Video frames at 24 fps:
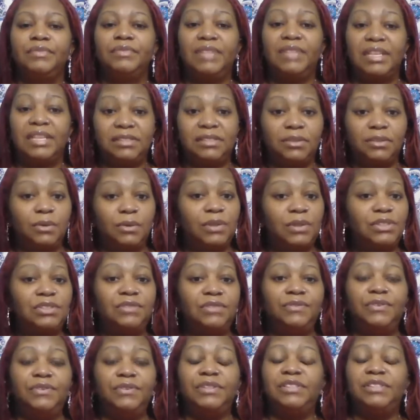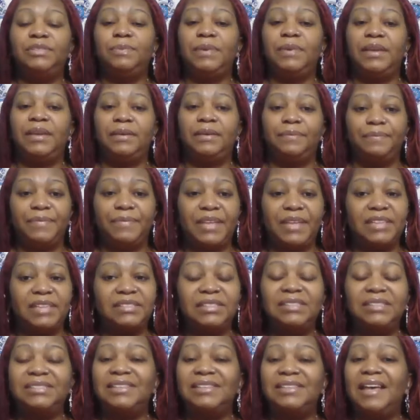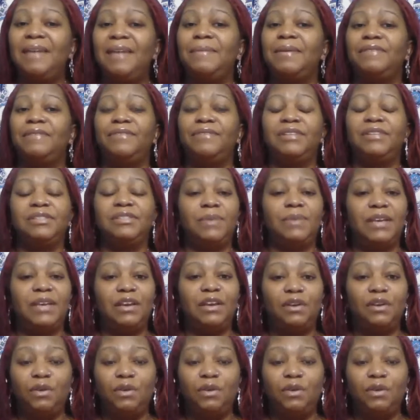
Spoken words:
That's the question for this week. That's the assignment for this week.